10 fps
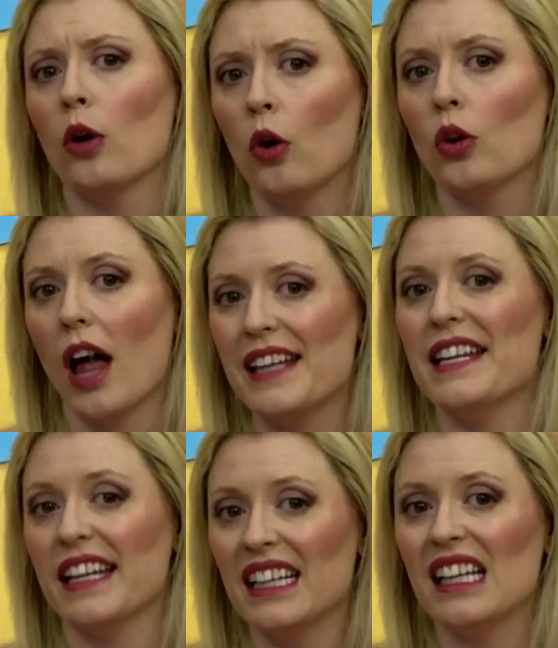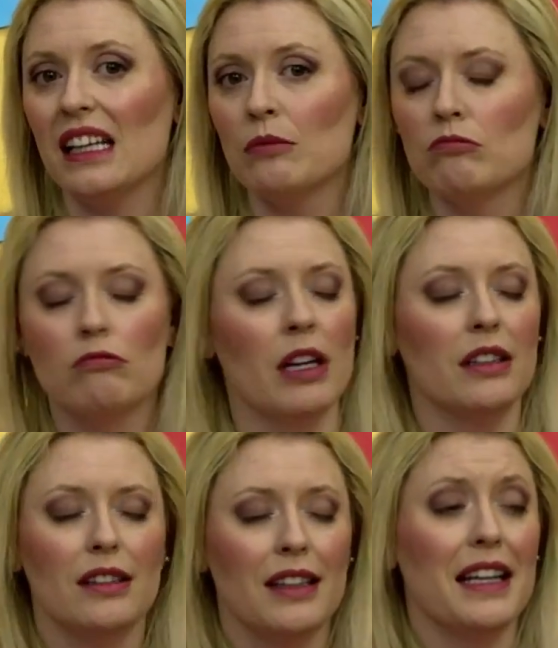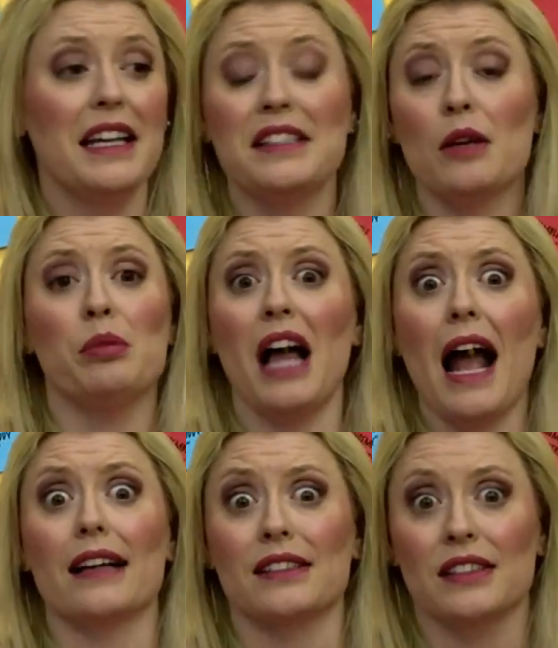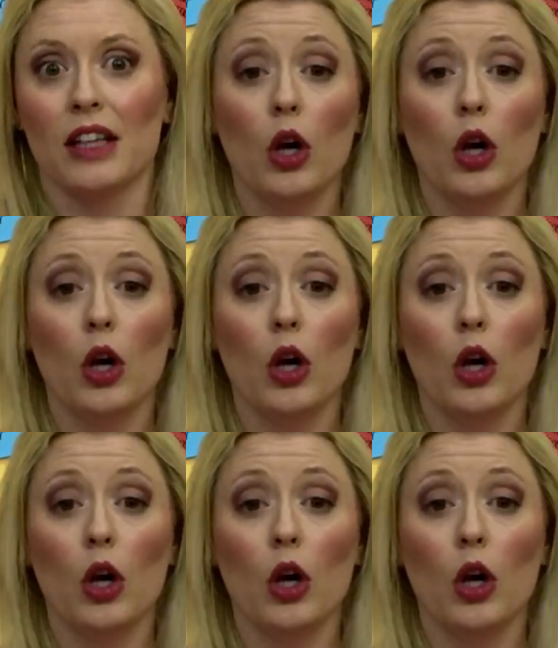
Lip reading: whole identity is a blast.